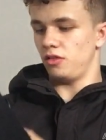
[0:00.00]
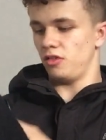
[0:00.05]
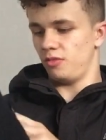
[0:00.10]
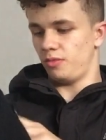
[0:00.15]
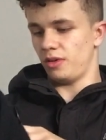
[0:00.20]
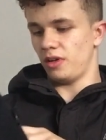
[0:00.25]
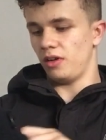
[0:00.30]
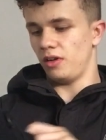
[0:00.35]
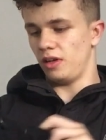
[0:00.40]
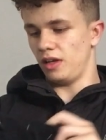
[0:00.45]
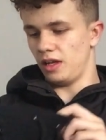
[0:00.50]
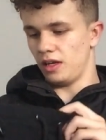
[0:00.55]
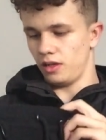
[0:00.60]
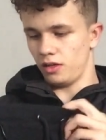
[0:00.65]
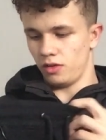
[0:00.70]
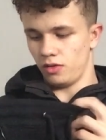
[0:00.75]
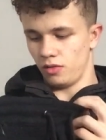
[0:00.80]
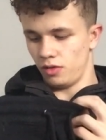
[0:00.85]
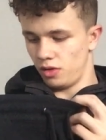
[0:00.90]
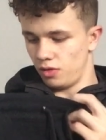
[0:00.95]
Apparently,
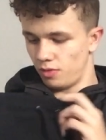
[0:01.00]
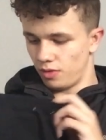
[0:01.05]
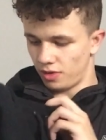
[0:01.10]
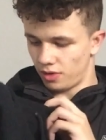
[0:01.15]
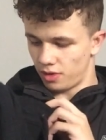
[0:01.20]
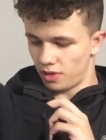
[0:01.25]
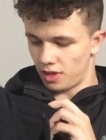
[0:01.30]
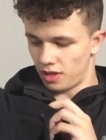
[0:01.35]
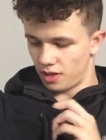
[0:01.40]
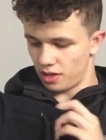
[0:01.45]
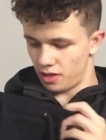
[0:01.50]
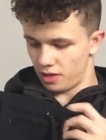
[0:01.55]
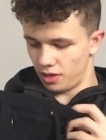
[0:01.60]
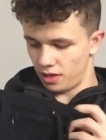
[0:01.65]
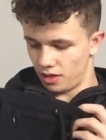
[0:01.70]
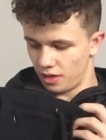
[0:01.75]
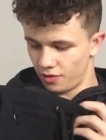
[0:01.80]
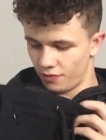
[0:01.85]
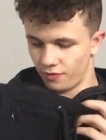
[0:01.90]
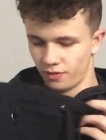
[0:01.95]
I don't know whether that is
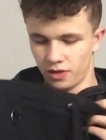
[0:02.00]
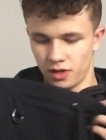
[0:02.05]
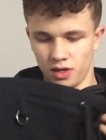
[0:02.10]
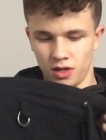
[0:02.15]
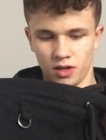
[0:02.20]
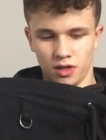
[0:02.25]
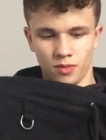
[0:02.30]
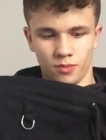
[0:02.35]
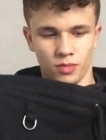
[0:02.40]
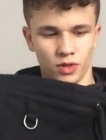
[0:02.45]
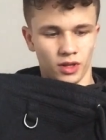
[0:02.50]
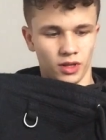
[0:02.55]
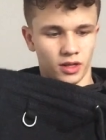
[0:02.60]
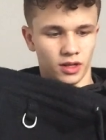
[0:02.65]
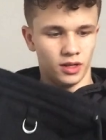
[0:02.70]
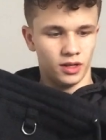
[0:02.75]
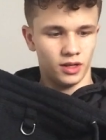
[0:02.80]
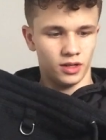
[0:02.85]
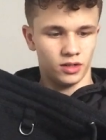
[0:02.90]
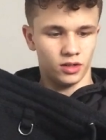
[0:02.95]
you have. But the
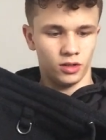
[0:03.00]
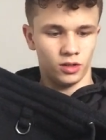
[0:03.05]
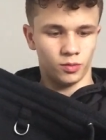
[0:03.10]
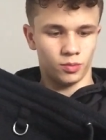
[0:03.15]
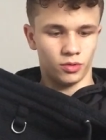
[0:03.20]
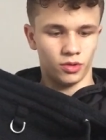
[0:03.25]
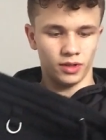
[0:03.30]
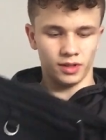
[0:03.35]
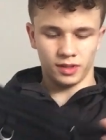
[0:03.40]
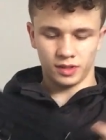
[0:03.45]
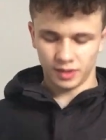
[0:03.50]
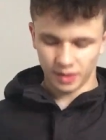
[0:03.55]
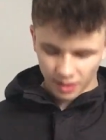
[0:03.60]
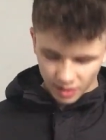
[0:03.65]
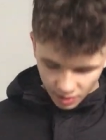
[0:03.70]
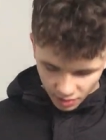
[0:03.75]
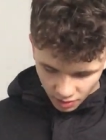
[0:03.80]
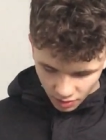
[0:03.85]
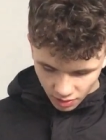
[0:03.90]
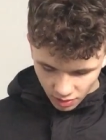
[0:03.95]
condition is pretty
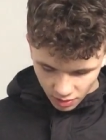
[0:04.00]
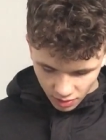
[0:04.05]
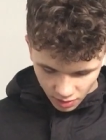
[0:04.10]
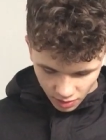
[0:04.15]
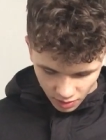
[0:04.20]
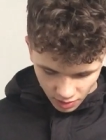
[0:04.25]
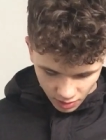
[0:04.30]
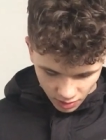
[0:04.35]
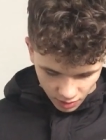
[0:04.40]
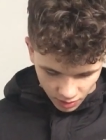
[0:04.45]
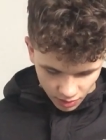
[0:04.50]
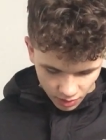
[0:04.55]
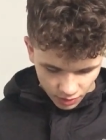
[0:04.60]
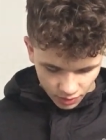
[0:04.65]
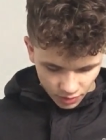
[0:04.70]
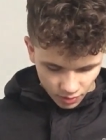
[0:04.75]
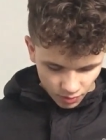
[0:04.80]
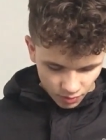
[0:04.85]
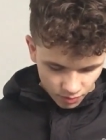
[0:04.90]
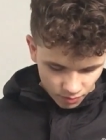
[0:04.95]
sick. The,
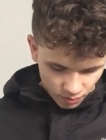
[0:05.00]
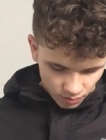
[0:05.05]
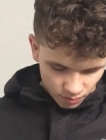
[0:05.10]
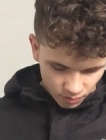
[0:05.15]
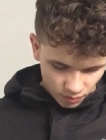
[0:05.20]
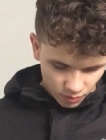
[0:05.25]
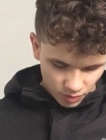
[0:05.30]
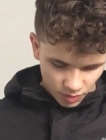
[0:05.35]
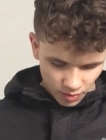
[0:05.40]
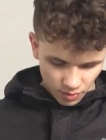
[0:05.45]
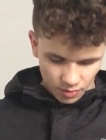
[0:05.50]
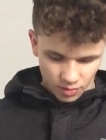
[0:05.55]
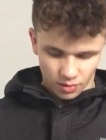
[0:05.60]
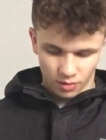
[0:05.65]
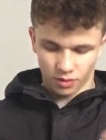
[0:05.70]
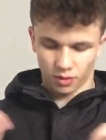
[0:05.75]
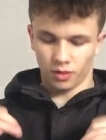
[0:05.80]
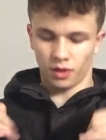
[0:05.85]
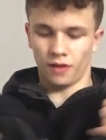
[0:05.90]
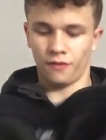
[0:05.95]
dun
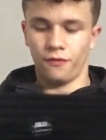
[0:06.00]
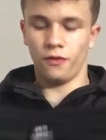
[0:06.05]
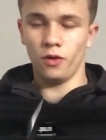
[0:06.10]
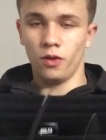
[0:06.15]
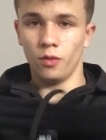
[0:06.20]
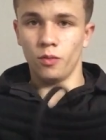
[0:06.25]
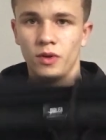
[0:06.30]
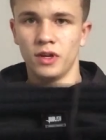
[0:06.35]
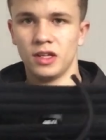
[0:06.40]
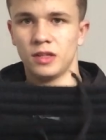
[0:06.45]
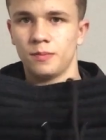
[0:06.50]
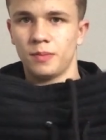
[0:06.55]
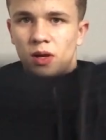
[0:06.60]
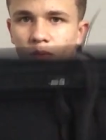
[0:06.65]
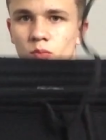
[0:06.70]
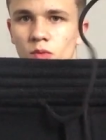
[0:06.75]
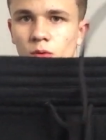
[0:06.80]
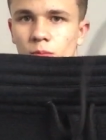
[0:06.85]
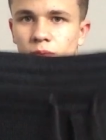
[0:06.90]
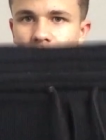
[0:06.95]
the I thought the
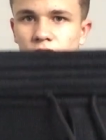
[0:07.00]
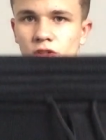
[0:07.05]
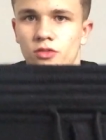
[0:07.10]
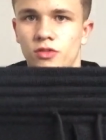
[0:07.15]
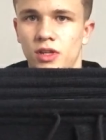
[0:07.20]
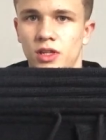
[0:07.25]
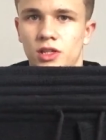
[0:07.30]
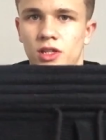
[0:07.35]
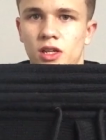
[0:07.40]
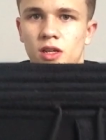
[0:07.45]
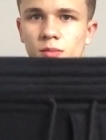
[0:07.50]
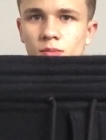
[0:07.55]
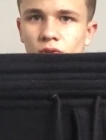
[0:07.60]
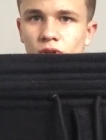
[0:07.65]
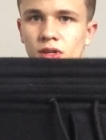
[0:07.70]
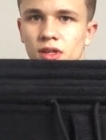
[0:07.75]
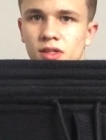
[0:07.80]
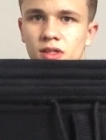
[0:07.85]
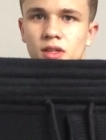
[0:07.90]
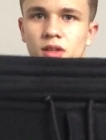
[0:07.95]
waistband would be stretcher,
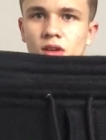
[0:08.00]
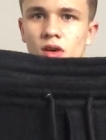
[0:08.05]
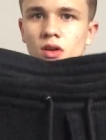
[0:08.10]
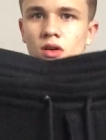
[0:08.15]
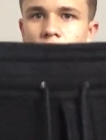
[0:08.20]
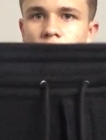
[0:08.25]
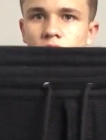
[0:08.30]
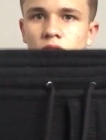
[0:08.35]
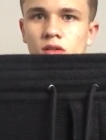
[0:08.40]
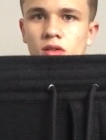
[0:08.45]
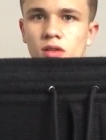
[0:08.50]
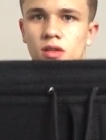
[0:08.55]
but it's not.